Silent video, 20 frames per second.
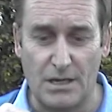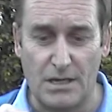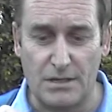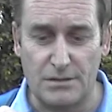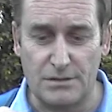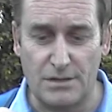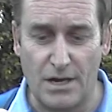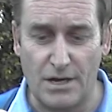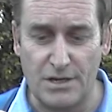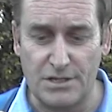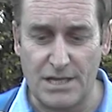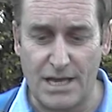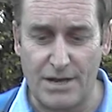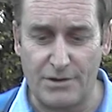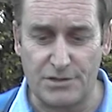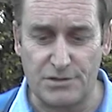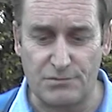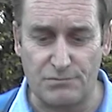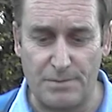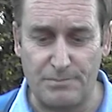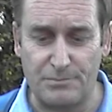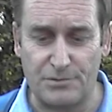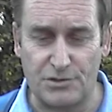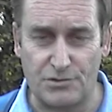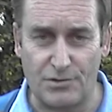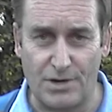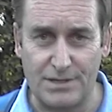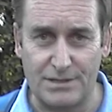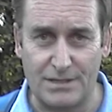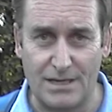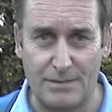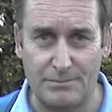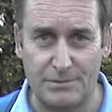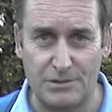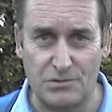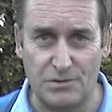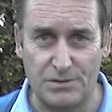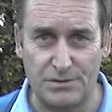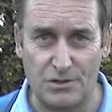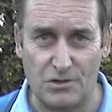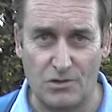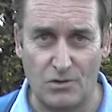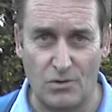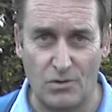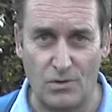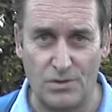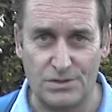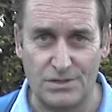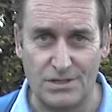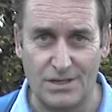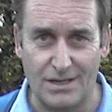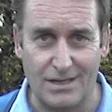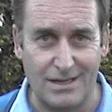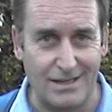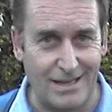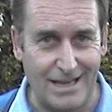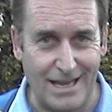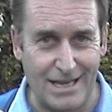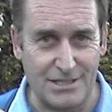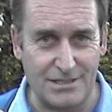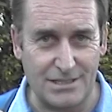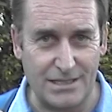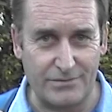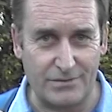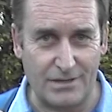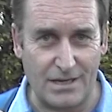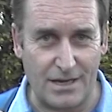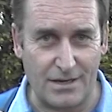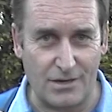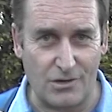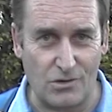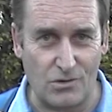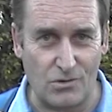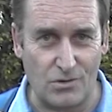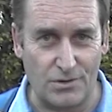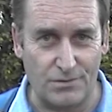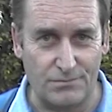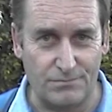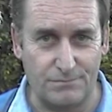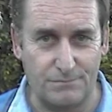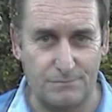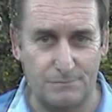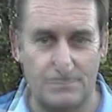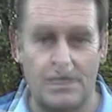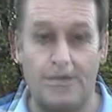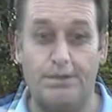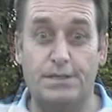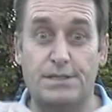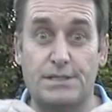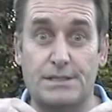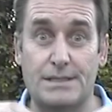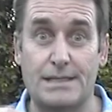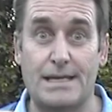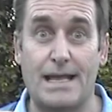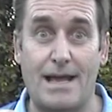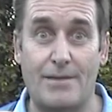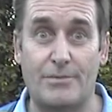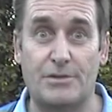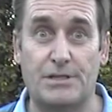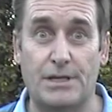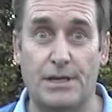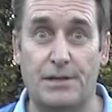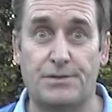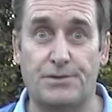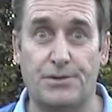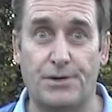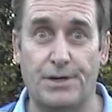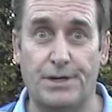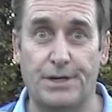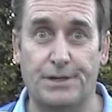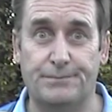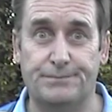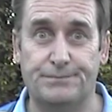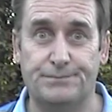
Notice how it's ripped straight down between the cords, hasn't even cut a cord. And this is the Armortec 3.